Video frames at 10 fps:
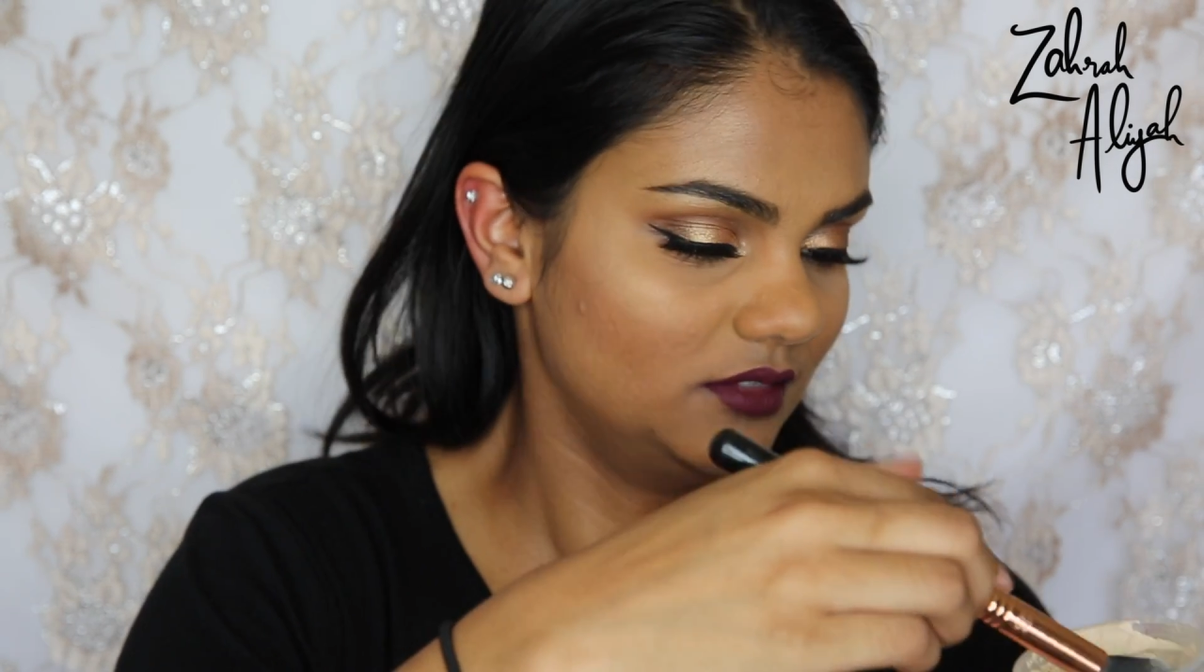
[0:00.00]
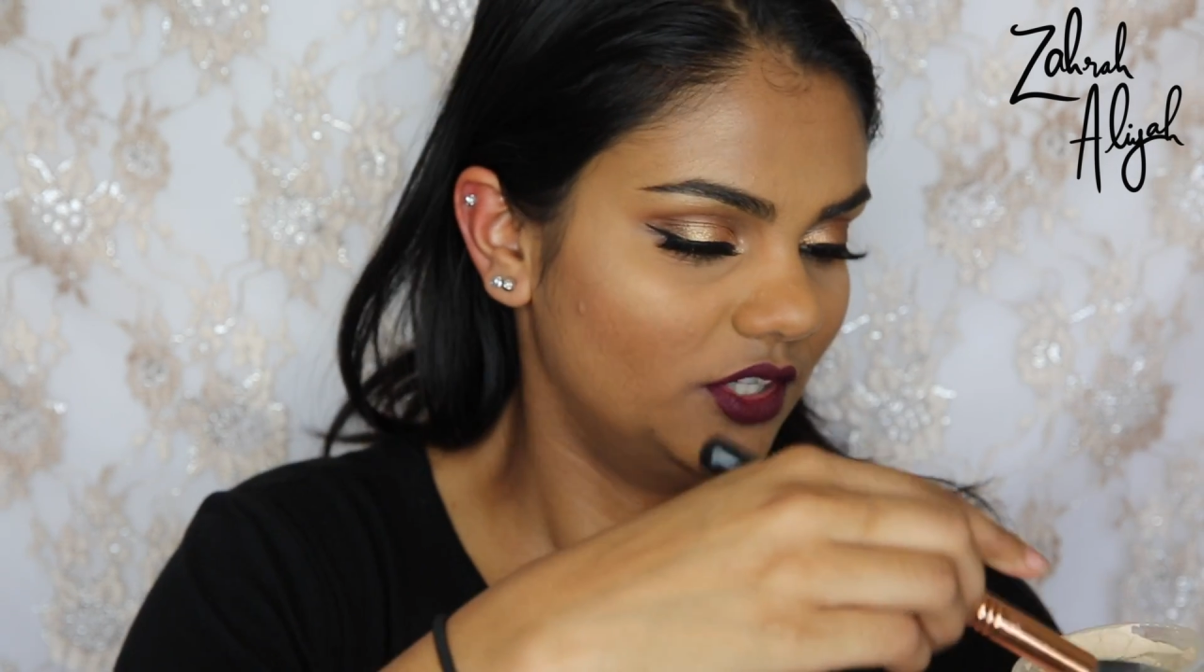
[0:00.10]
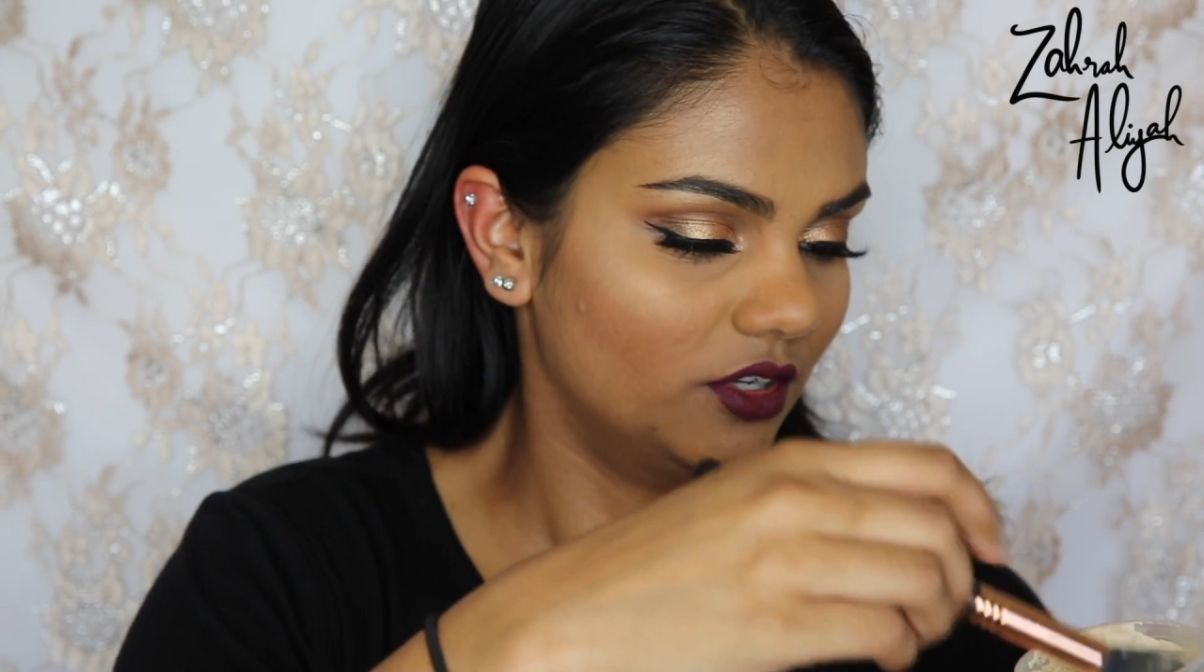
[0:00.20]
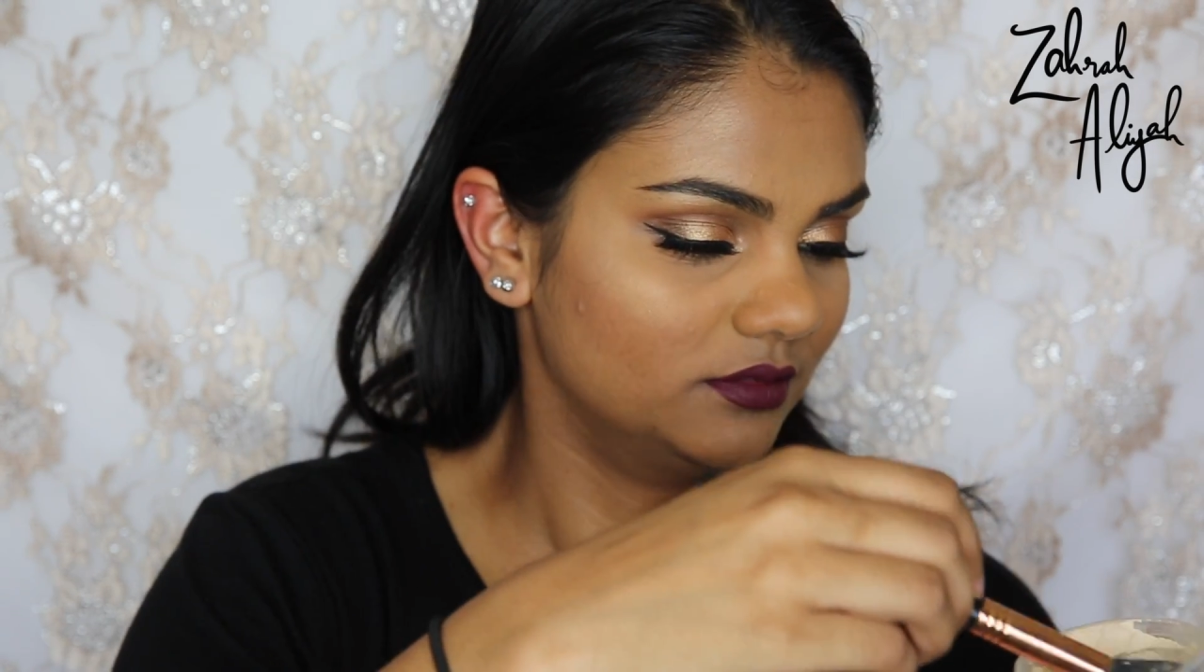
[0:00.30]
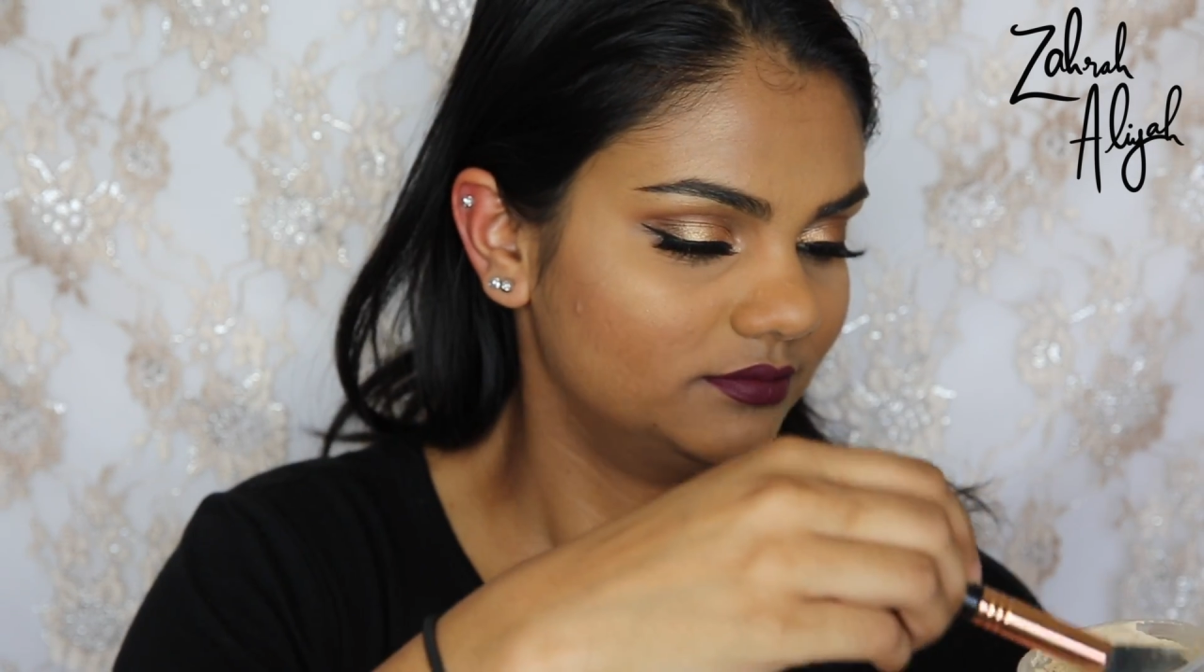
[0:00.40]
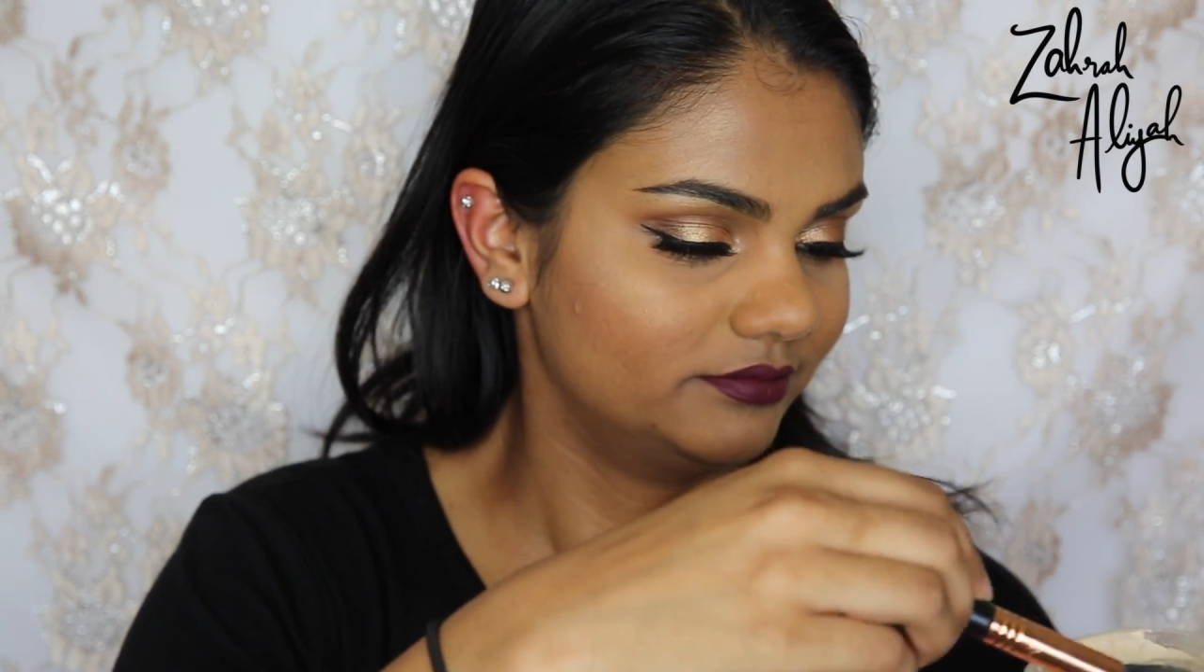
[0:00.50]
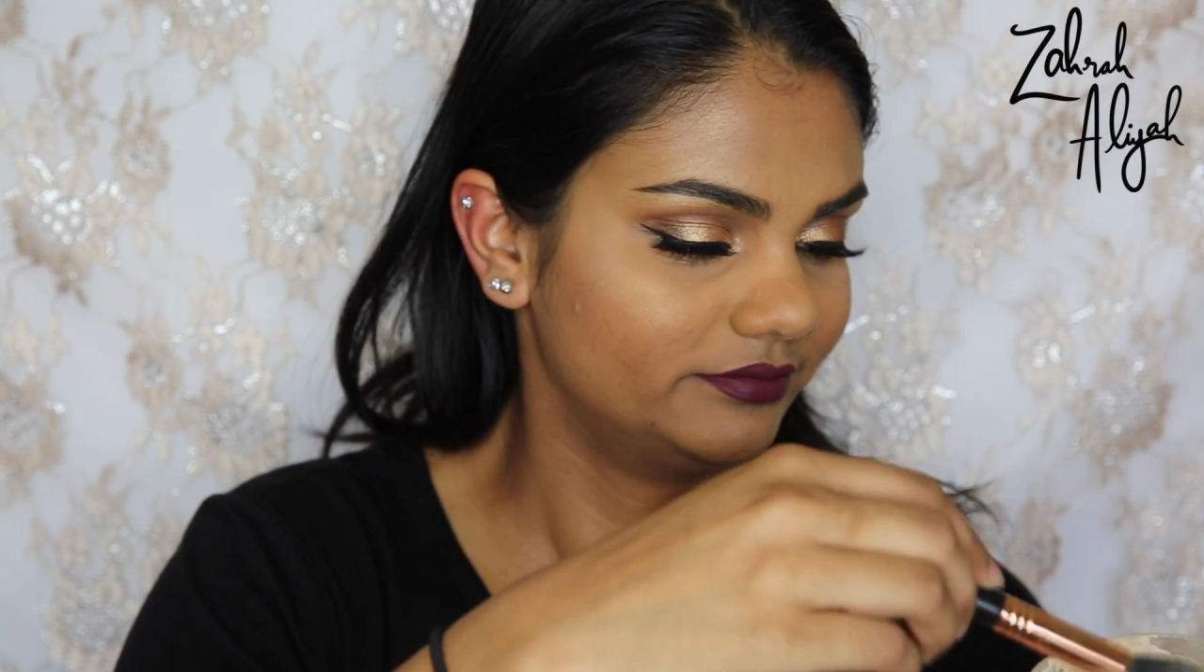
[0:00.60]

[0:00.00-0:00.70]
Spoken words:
you know,